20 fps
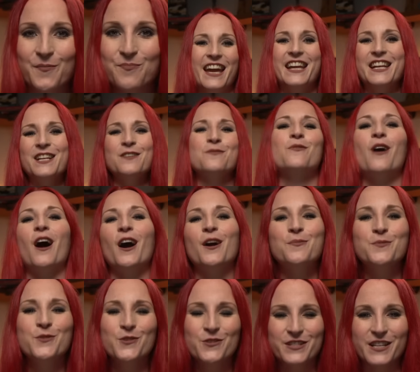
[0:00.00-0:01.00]
And in rock
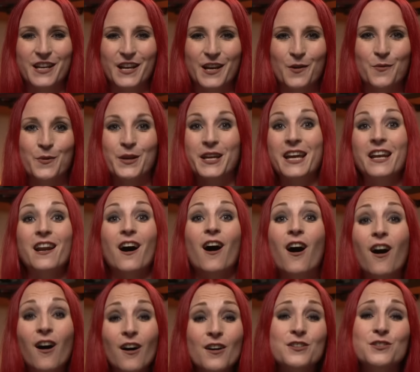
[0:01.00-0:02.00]
music, we can
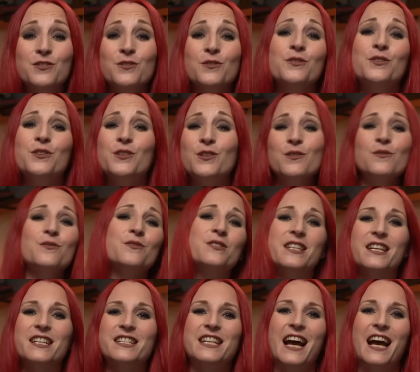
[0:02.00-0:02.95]
also use it